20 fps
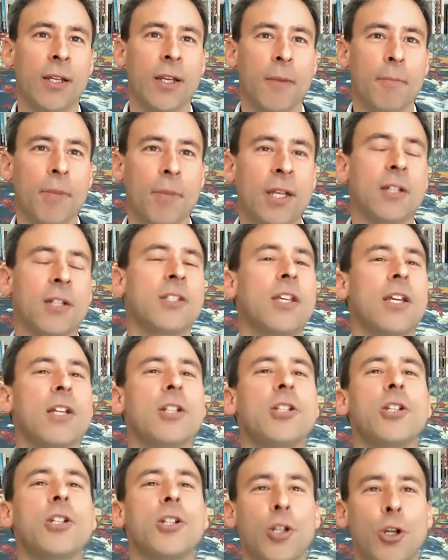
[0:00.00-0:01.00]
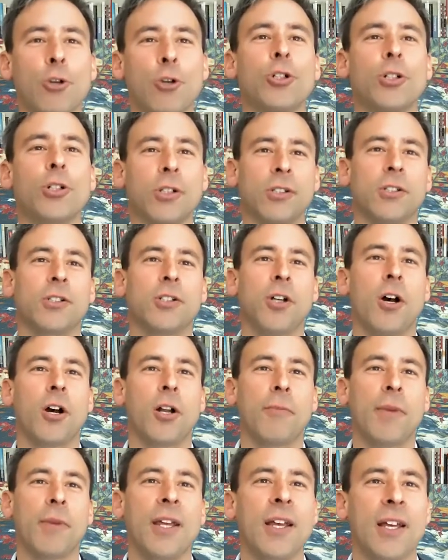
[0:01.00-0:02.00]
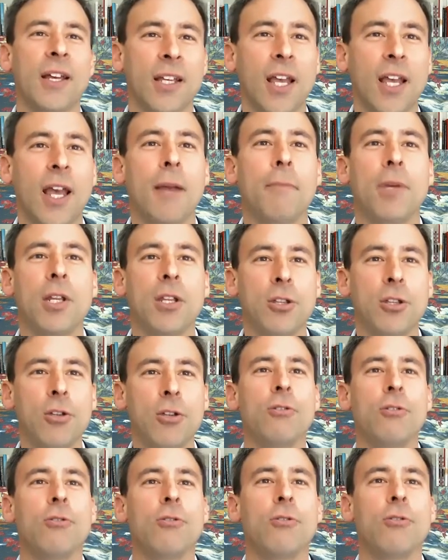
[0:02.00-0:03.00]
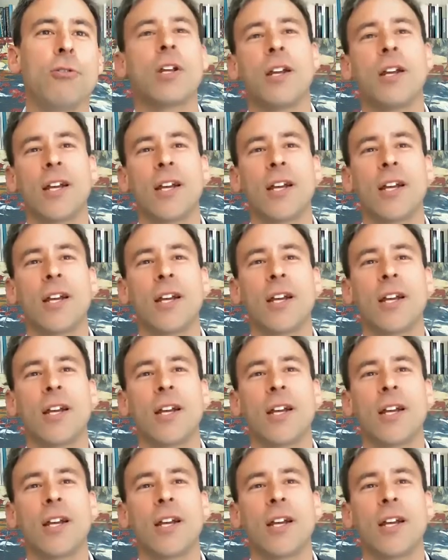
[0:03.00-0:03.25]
because the institutional autonomy can be used